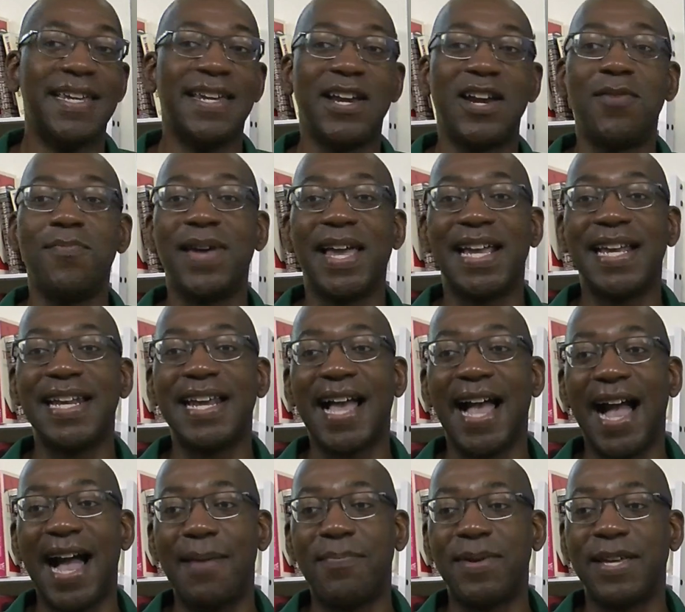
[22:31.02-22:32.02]
here making it
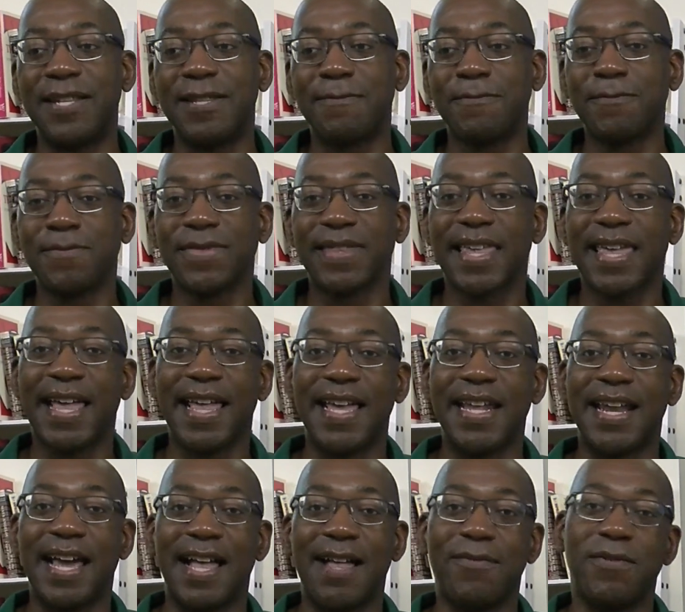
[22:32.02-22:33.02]
happen,
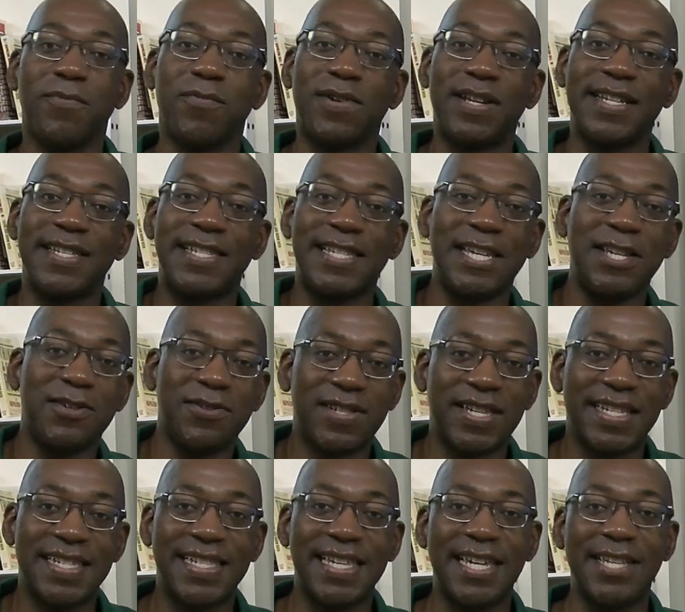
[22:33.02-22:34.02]
and we want to see you
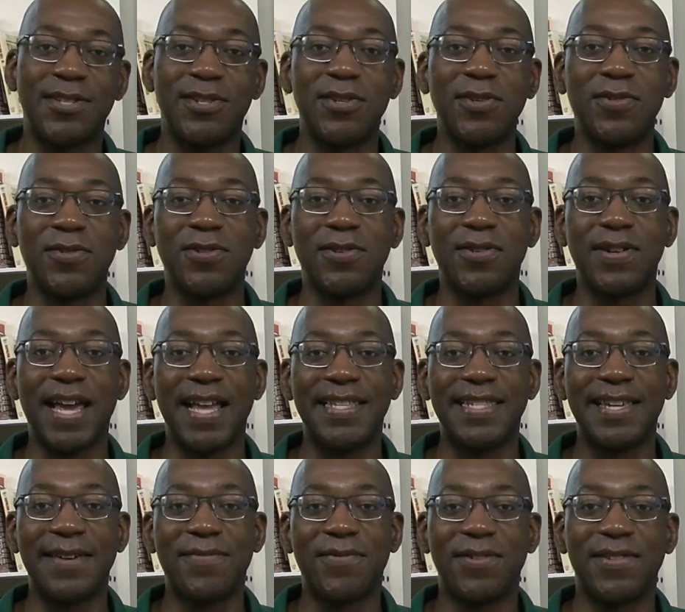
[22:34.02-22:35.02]
succeed too. So that's
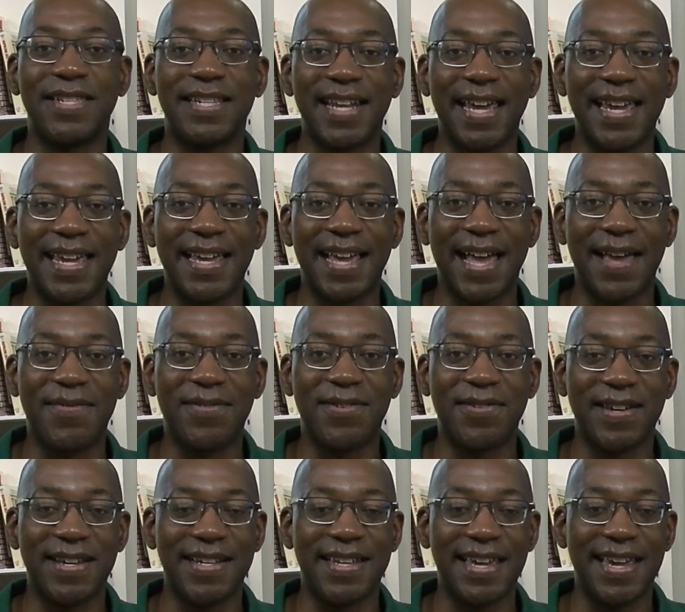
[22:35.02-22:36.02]
it for today. Have a
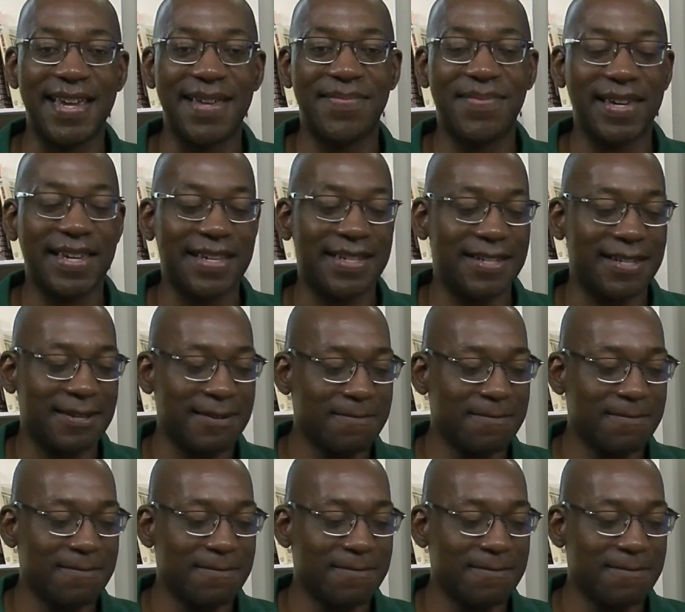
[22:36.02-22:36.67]
great day. Peace.